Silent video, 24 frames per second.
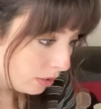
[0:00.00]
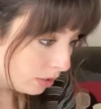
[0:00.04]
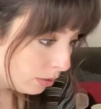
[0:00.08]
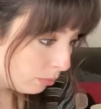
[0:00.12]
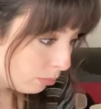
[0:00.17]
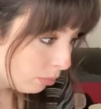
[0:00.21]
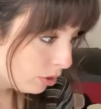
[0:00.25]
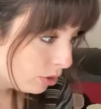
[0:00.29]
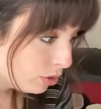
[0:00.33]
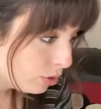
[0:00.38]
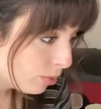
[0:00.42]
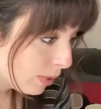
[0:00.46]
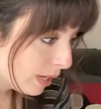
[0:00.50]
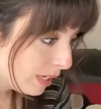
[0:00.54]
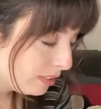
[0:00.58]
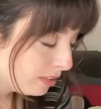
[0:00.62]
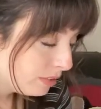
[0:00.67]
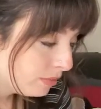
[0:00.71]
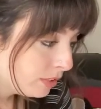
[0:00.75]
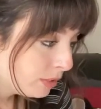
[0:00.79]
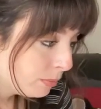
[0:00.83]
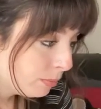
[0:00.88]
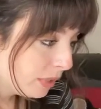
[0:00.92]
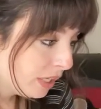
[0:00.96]

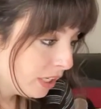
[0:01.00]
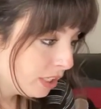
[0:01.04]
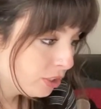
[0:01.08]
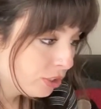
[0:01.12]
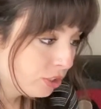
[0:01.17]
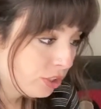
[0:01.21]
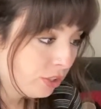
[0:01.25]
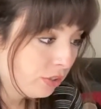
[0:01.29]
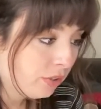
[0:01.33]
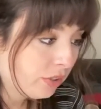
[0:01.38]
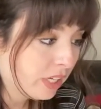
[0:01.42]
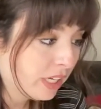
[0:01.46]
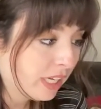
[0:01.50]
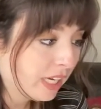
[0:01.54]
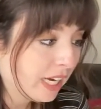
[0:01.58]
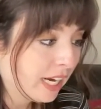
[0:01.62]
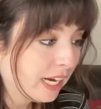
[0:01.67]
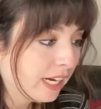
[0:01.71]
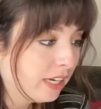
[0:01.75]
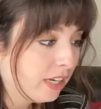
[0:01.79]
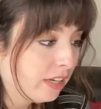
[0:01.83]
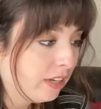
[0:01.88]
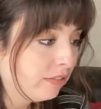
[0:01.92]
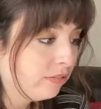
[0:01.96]
persuasive speech, so you can
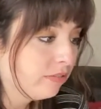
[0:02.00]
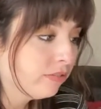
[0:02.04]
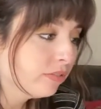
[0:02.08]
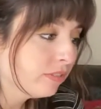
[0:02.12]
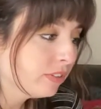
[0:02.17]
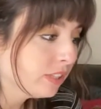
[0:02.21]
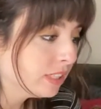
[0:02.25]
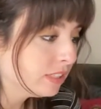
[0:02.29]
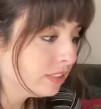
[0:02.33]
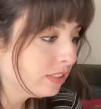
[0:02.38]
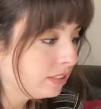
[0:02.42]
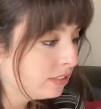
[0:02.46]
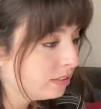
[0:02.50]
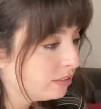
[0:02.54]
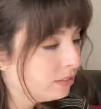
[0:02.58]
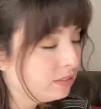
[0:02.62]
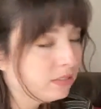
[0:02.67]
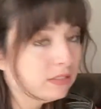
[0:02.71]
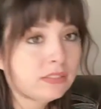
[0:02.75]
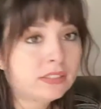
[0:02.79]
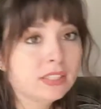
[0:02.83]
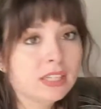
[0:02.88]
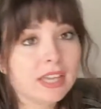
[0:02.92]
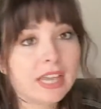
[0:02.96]
kind of listen
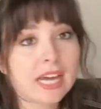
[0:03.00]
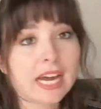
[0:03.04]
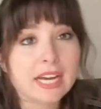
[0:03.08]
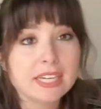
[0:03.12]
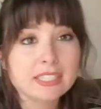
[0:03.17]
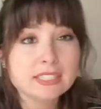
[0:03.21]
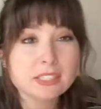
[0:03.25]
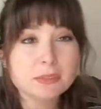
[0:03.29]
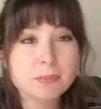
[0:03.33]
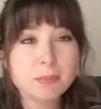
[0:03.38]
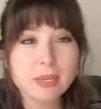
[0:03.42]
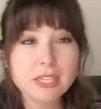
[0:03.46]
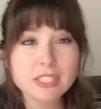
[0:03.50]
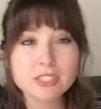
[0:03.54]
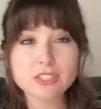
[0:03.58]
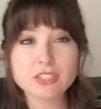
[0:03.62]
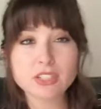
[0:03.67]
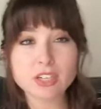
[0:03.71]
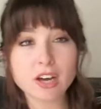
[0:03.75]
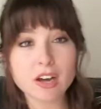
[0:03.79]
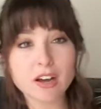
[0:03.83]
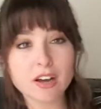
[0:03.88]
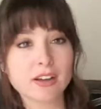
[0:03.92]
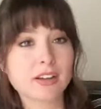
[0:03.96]
to that speech
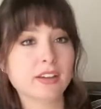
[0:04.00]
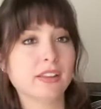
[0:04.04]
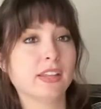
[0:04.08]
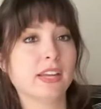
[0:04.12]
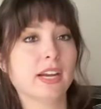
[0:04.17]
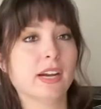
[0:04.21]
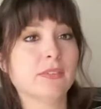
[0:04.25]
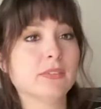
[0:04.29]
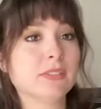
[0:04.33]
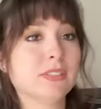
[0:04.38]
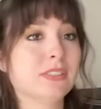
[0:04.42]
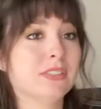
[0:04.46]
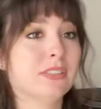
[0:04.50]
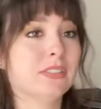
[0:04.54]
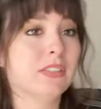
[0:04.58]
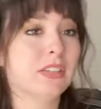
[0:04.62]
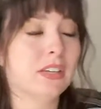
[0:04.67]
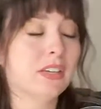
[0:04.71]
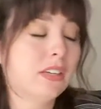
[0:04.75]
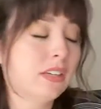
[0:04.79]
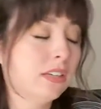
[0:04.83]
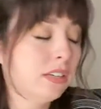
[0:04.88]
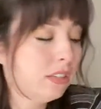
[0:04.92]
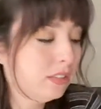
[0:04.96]
talk that I was
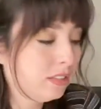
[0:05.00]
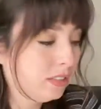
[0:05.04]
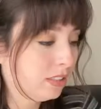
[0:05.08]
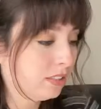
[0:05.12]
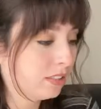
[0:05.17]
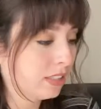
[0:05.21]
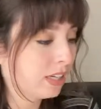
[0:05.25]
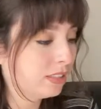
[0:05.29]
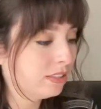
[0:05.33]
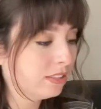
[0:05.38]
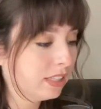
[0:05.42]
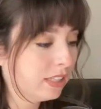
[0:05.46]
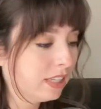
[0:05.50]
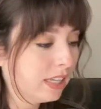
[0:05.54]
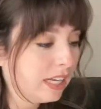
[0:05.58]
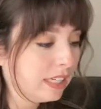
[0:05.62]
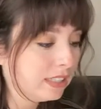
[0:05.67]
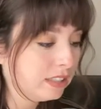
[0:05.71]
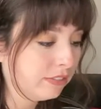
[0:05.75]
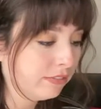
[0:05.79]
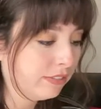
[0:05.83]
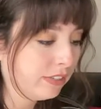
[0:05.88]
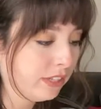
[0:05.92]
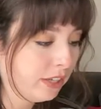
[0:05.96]
discussing
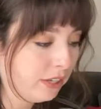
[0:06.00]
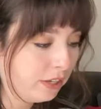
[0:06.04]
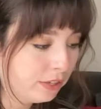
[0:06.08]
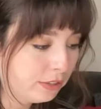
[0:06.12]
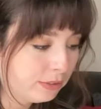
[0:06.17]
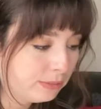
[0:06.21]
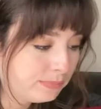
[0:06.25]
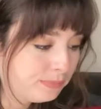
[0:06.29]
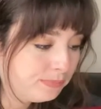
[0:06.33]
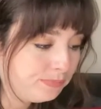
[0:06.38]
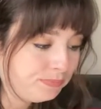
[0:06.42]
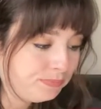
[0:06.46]
last video.